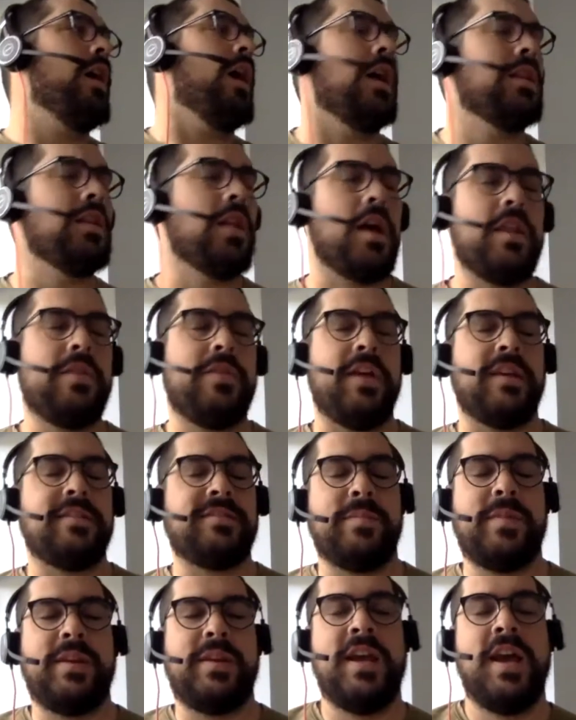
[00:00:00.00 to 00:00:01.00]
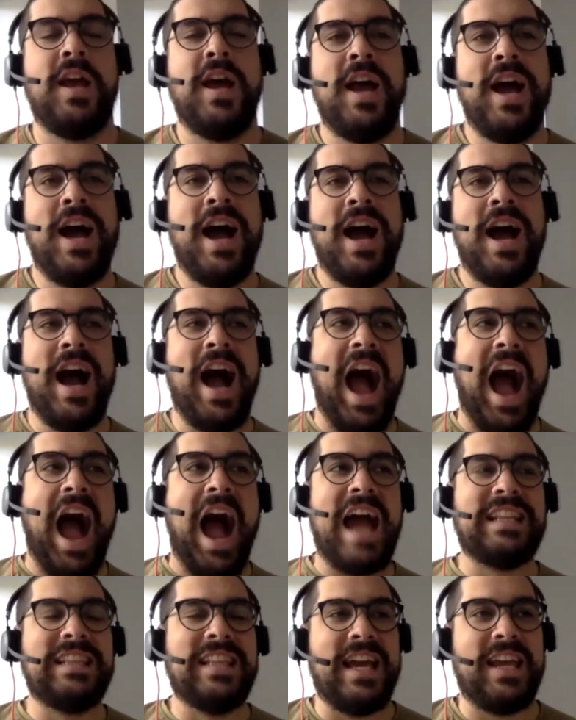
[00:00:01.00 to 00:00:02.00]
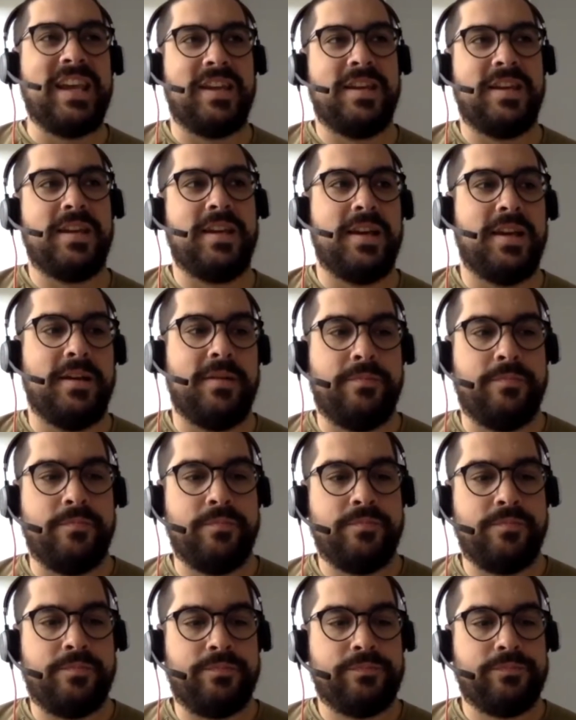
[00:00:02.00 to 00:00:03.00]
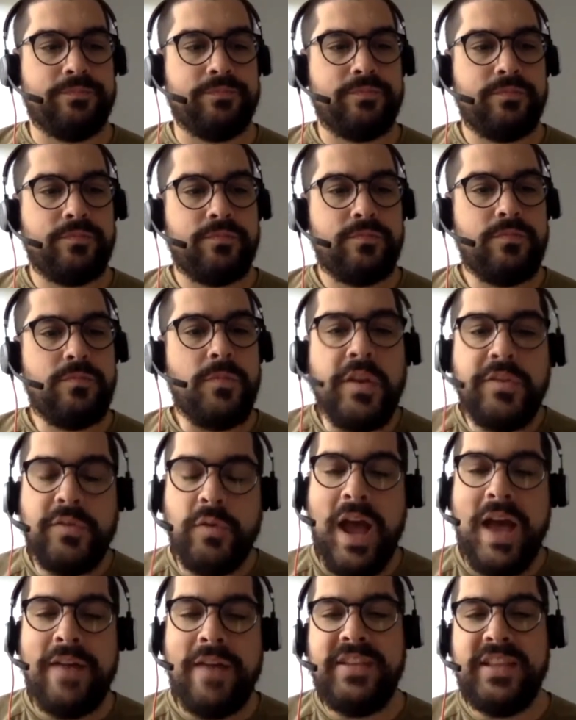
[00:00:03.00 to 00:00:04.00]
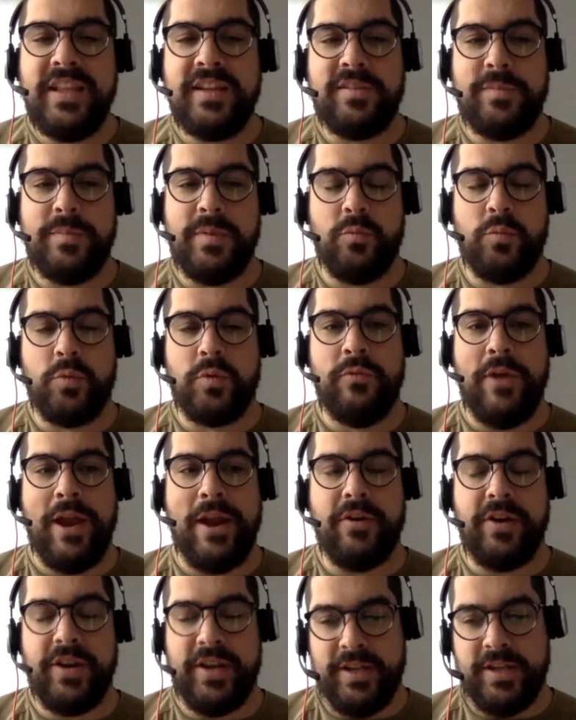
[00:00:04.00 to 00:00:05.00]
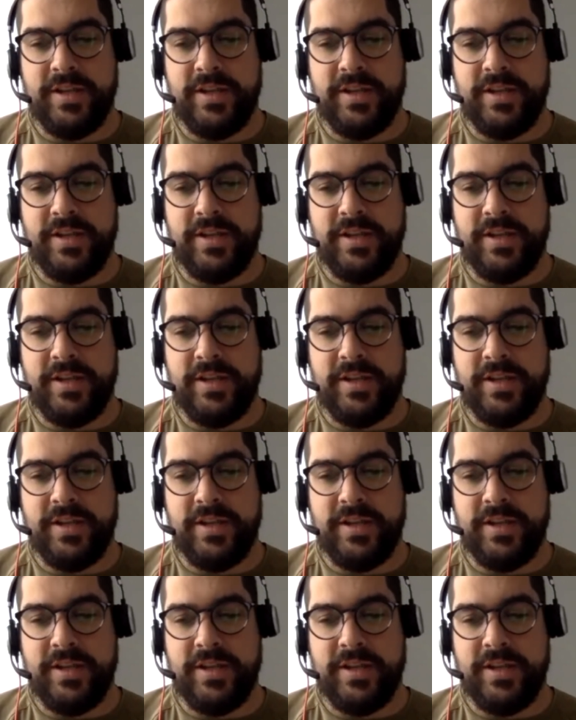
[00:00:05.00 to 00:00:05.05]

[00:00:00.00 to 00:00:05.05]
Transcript: lot of things. I mean, I like so Half Helix. I mean, we're very